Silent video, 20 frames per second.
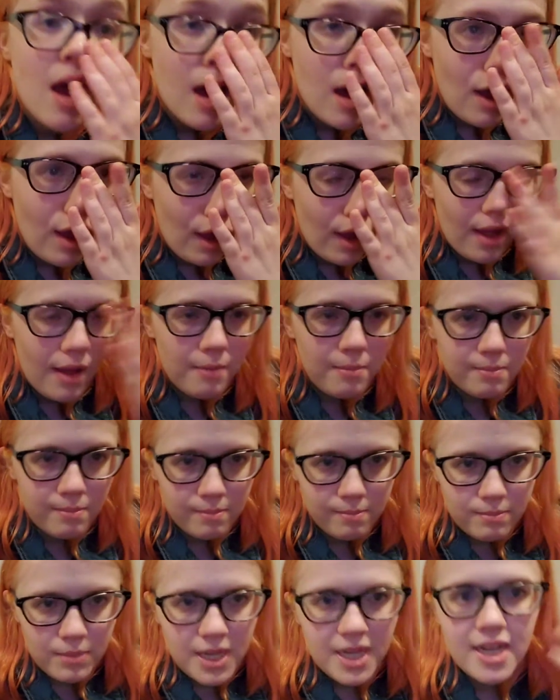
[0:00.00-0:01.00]

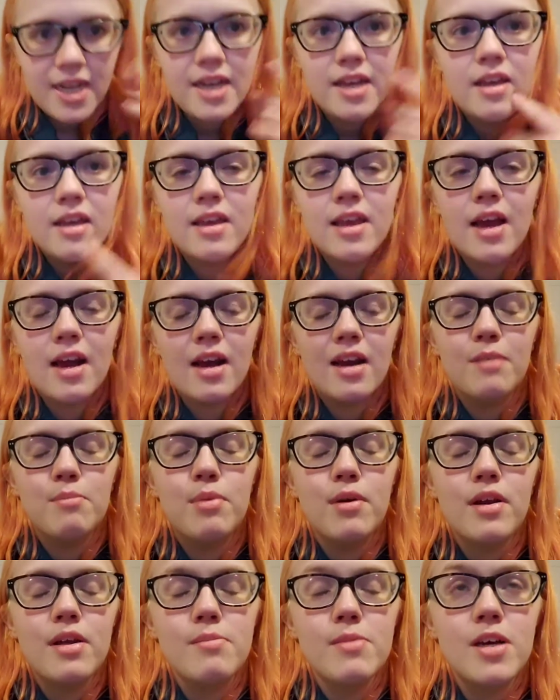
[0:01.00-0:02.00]
But yeah,
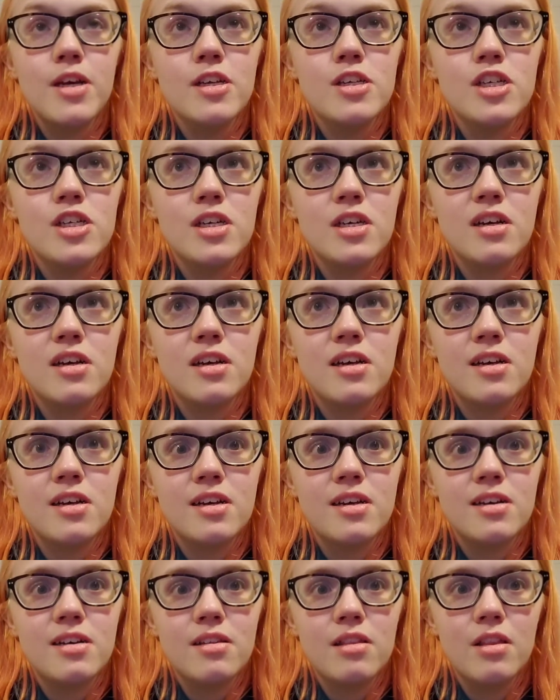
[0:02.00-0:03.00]
pretty much,
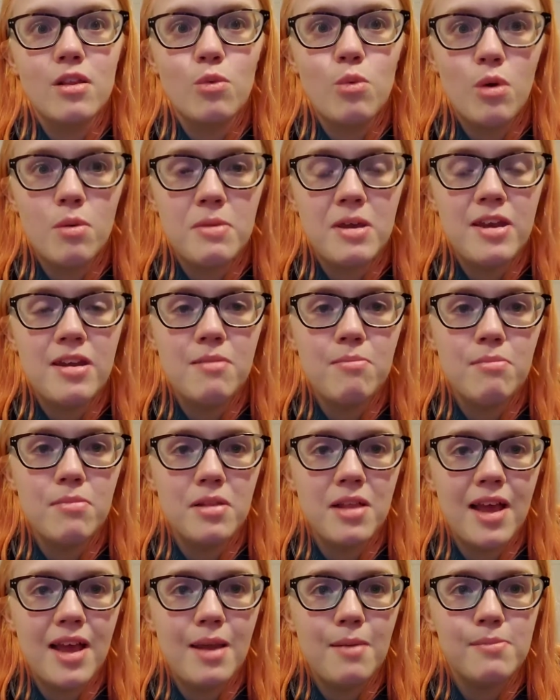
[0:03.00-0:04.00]
the woman
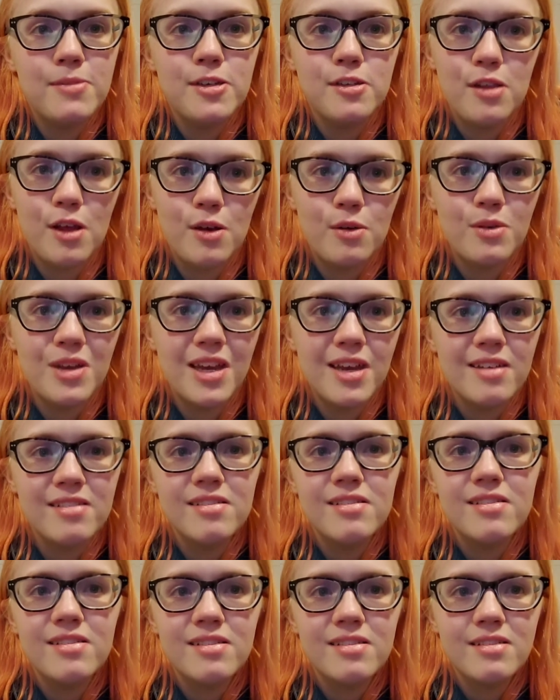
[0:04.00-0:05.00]
blamed
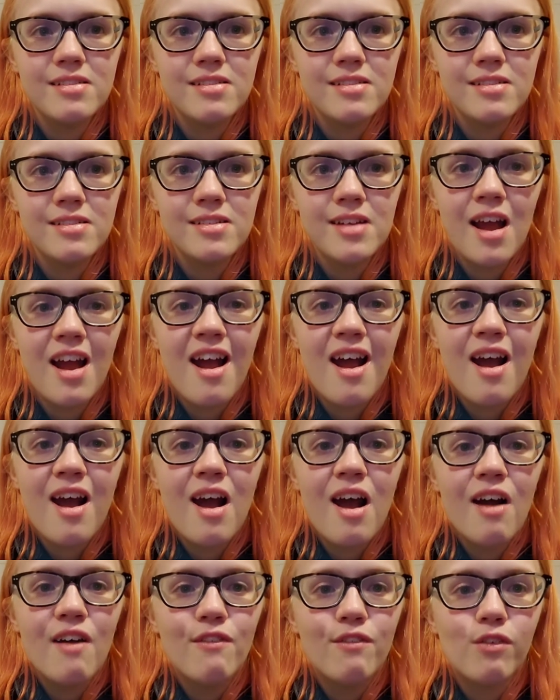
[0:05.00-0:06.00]
Logan
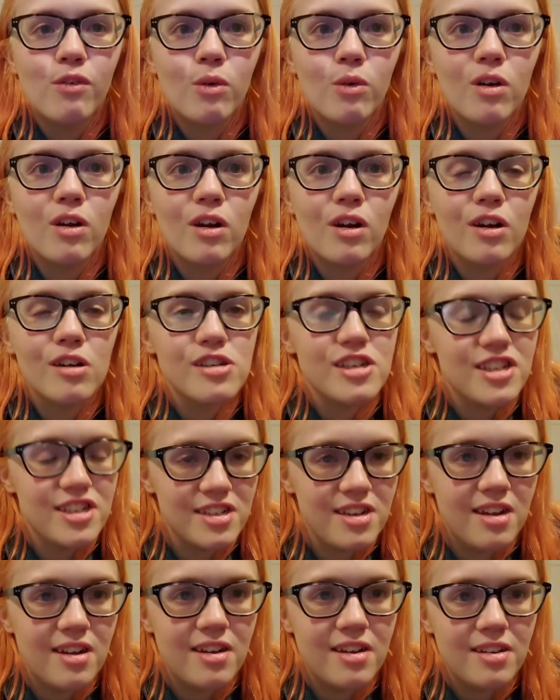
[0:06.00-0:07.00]
for her
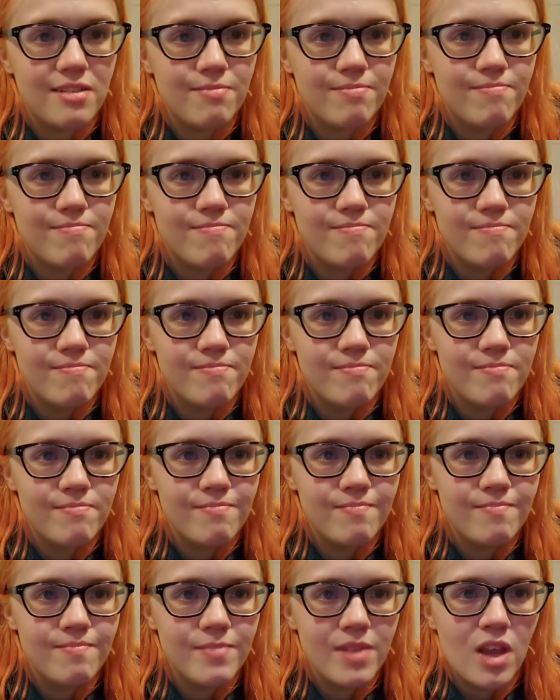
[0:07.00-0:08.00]
son
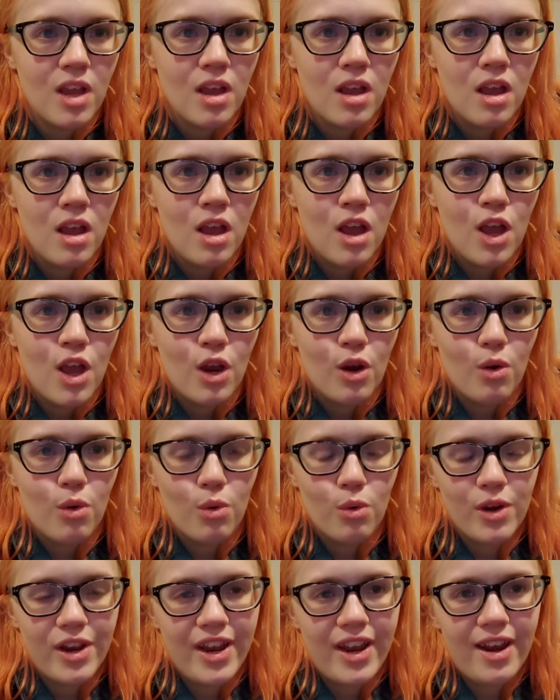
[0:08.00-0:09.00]

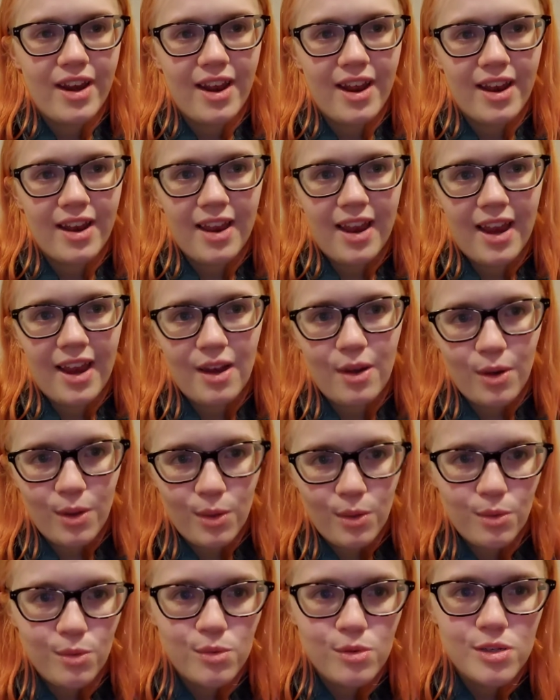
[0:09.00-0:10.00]
creating a
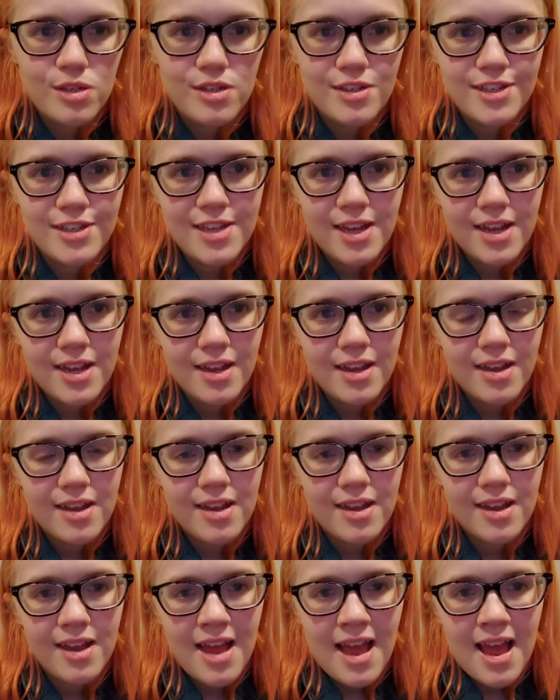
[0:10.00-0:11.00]
noose
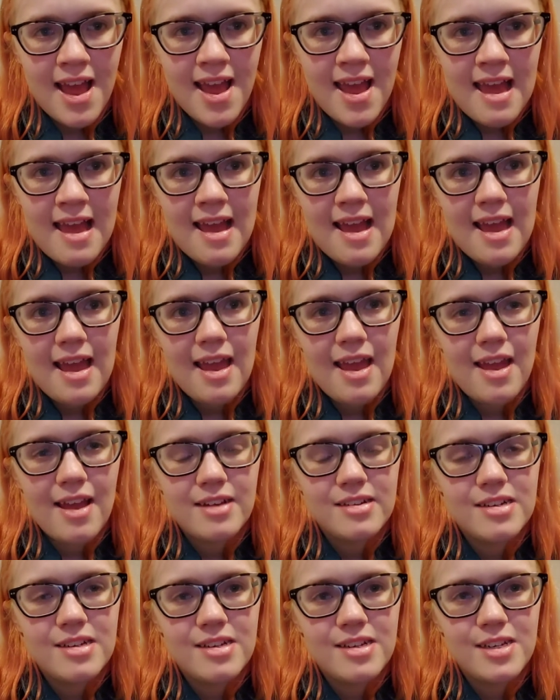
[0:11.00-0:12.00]

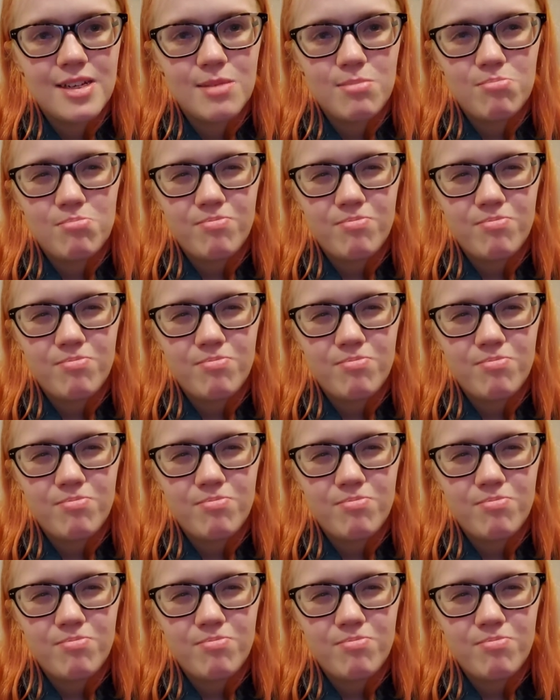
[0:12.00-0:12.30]
and,